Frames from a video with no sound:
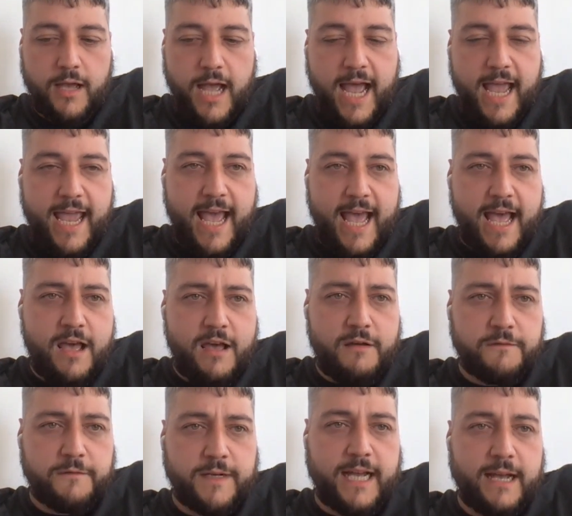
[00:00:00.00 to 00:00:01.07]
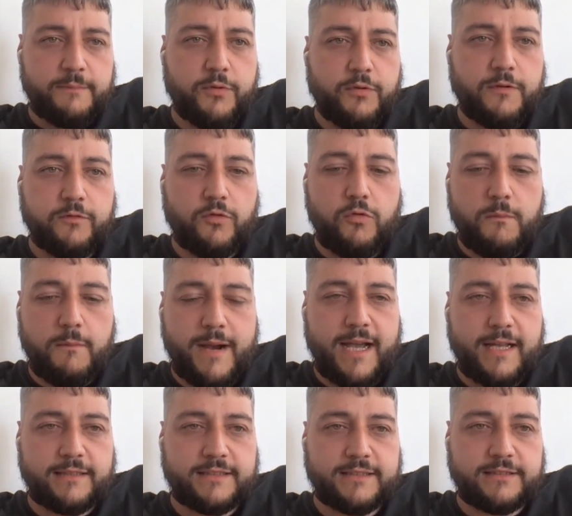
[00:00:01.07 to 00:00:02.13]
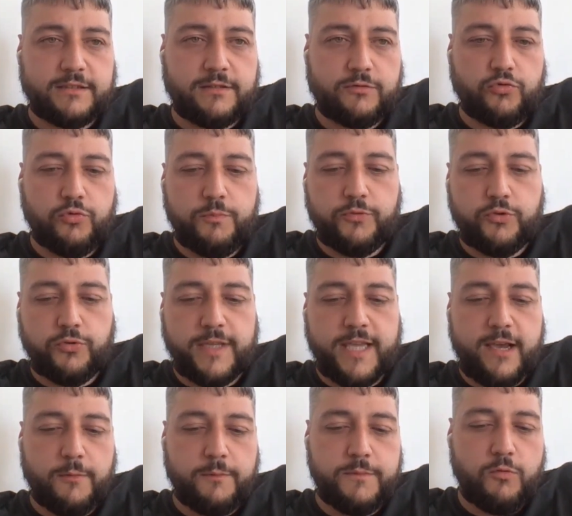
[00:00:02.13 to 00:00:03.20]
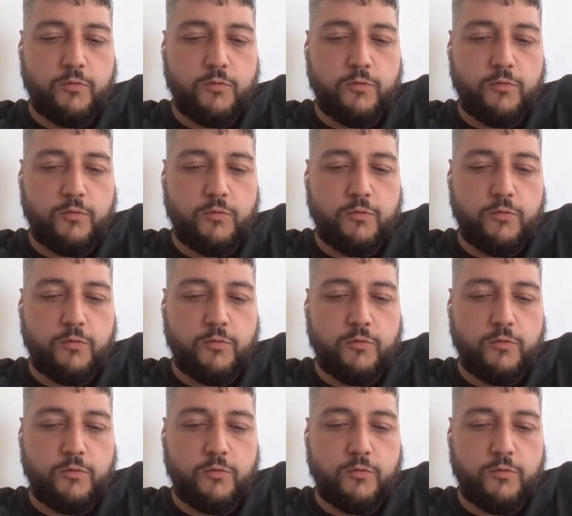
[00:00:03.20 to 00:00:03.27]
I have a couple of commands to help me